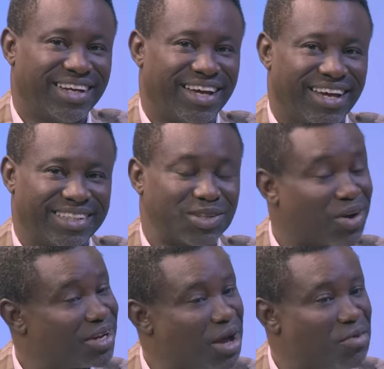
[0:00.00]
Uh,
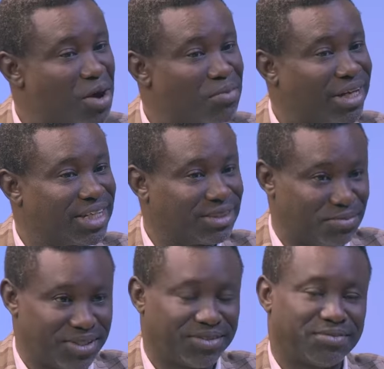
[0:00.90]
talking about
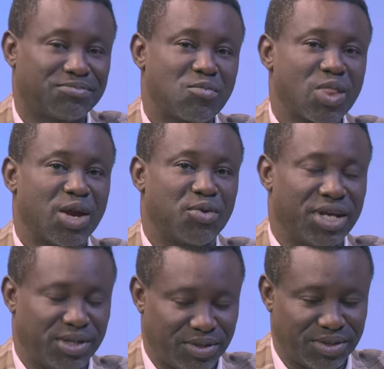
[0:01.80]
management, yes, sir. we
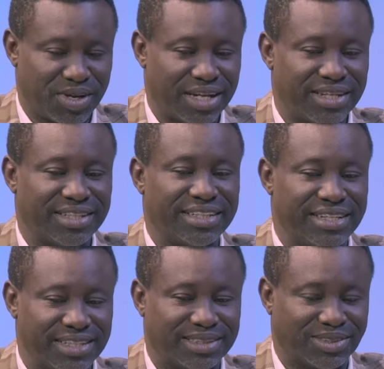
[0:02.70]
usually
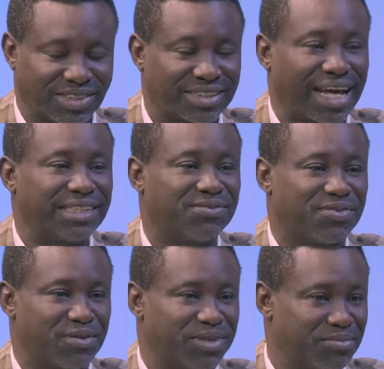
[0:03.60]
need to start
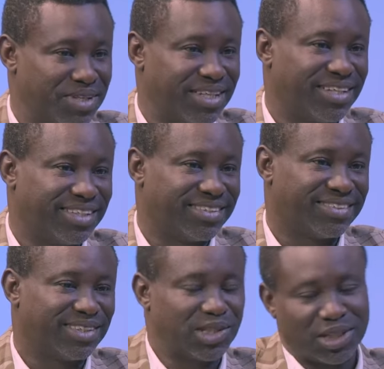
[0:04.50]
from the beginning.
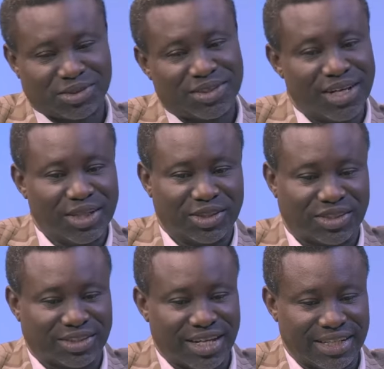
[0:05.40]
Okay. Just
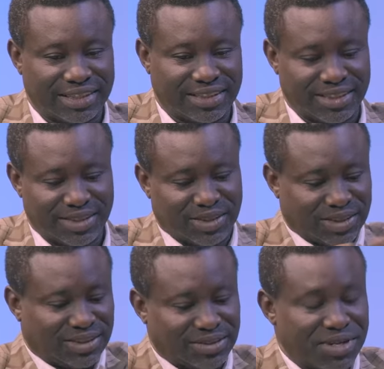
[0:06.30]
uh,
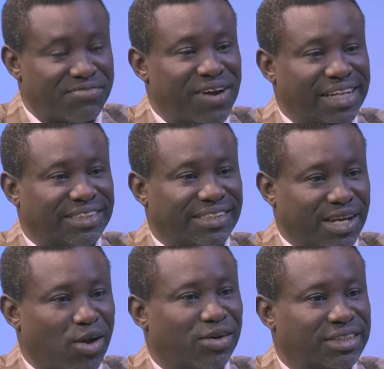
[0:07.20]
revert the
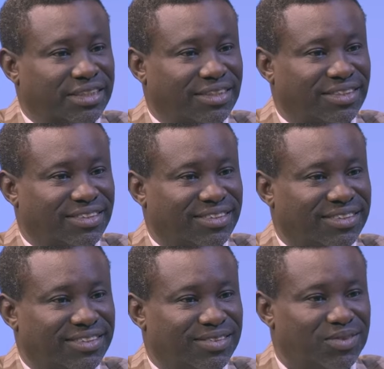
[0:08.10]
causes.
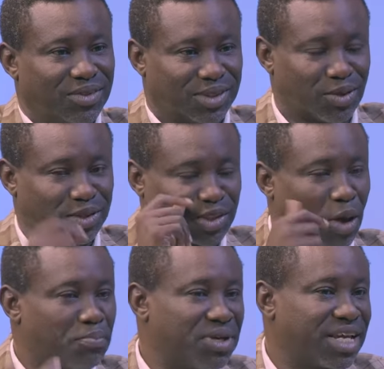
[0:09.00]
So
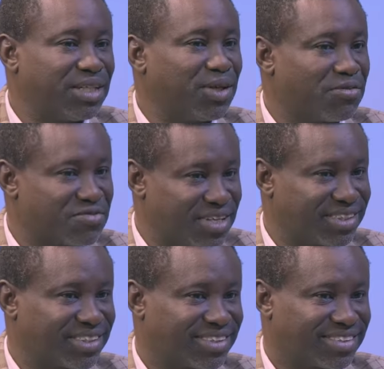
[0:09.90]
stop picking your
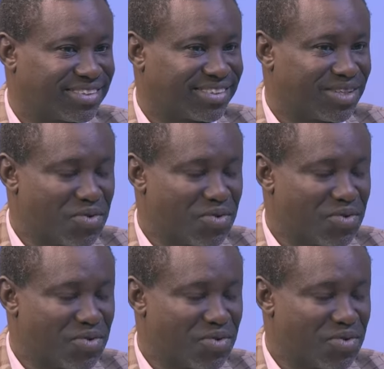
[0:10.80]
face, okay.